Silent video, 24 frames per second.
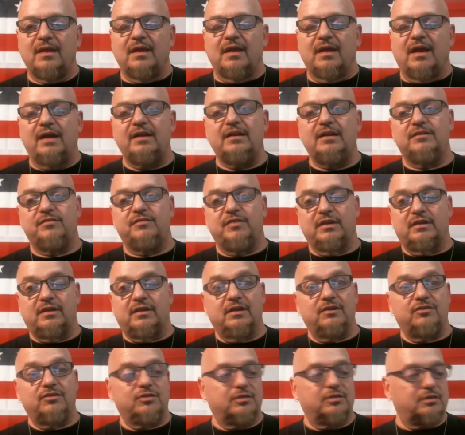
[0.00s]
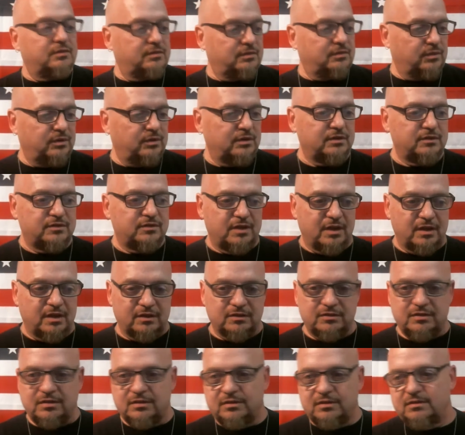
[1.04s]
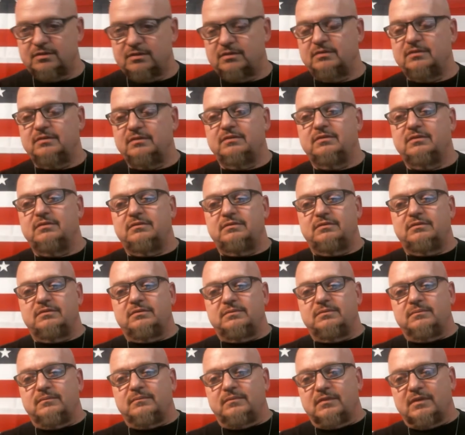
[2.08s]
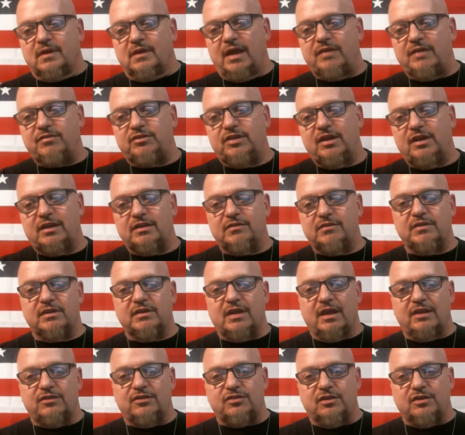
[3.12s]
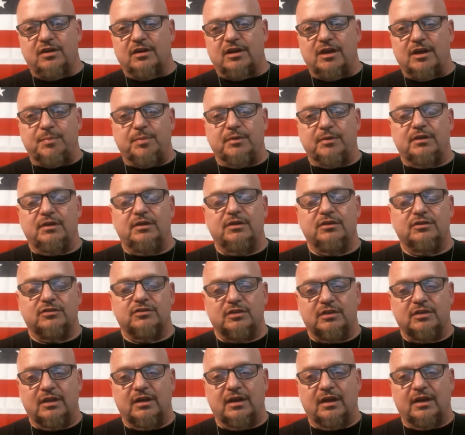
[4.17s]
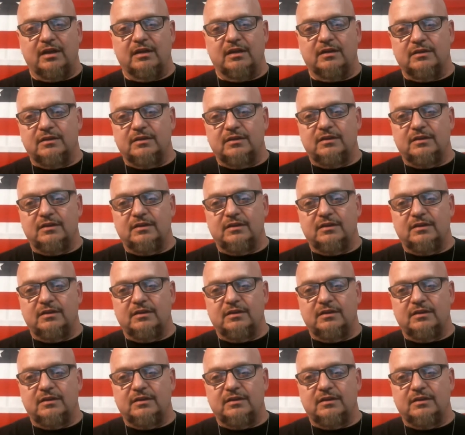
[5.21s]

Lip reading: I need a vacation one of these days. I haven't taken a vacation in a couple of years, and then I